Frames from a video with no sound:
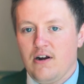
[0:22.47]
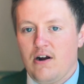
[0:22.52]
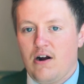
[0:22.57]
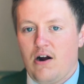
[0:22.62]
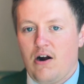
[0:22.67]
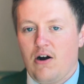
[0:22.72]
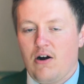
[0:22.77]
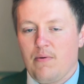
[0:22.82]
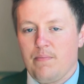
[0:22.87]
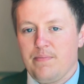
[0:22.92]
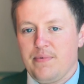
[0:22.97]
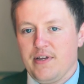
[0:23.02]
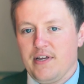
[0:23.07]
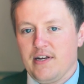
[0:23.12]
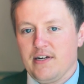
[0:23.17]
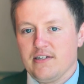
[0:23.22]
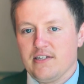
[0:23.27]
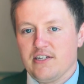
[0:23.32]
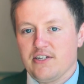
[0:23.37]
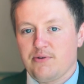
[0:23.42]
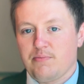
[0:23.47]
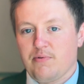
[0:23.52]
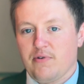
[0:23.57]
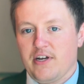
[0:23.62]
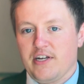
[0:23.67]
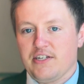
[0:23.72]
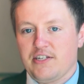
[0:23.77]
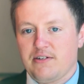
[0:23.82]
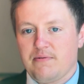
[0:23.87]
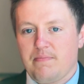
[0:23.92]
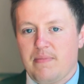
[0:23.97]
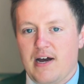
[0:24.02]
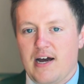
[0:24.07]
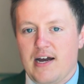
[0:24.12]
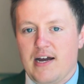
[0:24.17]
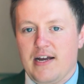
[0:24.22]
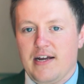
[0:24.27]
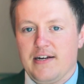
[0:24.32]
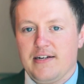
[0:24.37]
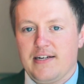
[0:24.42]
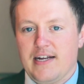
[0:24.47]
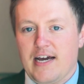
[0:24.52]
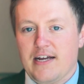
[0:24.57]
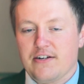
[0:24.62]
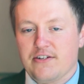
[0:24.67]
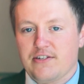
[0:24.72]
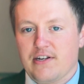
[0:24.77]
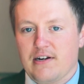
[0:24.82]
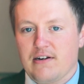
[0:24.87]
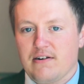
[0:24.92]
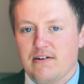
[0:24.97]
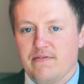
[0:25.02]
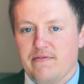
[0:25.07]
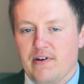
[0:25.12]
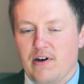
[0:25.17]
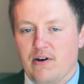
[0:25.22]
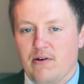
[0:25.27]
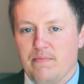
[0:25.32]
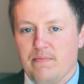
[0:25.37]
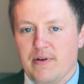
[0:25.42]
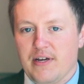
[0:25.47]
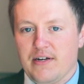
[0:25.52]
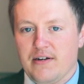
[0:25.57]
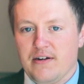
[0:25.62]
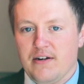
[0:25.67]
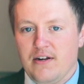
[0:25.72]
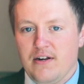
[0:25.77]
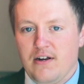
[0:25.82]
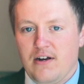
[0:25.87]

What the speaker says: are being displaced by data center development.